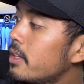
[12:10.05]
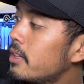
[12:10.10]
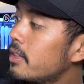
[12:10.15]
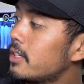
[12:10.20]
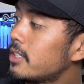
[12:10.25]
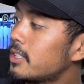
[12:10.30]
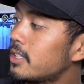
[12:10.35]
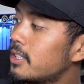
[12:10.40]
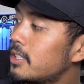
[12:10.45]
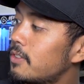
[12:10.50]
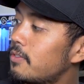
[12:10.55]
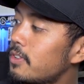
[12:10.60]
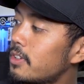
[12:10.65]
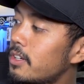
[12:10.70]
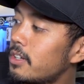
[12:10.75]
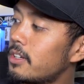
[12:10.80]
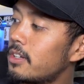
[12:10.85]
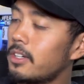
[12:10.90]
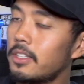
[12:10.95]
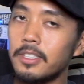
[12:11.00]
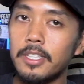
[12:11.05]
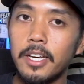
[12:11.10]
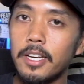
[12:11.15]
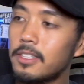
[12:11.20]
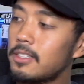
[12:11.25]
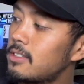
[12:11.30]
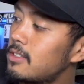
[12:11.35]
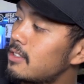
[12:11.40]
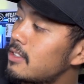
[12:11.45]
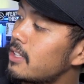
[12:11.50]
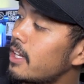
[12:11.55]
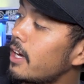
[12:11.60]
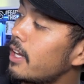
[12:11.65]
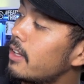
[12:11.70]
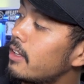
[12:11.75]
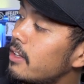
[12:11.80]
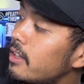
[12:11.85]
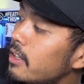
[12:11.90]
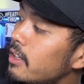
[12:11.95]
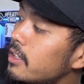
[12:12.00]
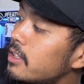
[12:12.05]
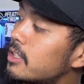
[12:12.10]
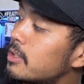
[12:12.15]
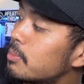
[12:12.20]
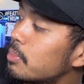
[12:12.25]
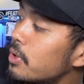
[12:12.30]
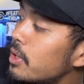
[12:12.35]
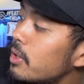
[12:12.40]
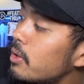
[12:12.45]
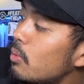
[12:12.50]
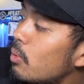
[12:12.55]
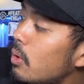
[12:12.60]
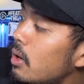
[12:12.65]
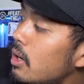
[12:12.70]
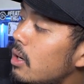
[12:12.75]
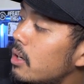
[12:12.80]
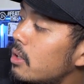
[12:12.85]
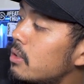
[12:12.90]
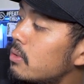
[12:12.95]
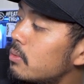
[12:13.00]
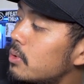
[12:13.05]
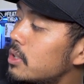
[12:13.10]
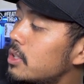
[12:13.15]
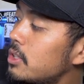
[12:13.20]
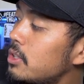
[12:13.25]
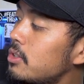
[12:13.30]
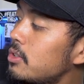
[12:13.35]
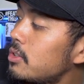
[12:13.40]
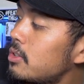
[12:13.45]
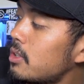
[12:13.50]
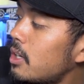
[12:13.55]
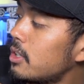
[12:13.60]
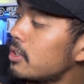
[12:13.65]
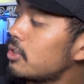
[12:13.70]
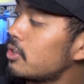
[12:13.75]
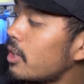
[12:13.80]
The certificate attests that the Spring 1 was used on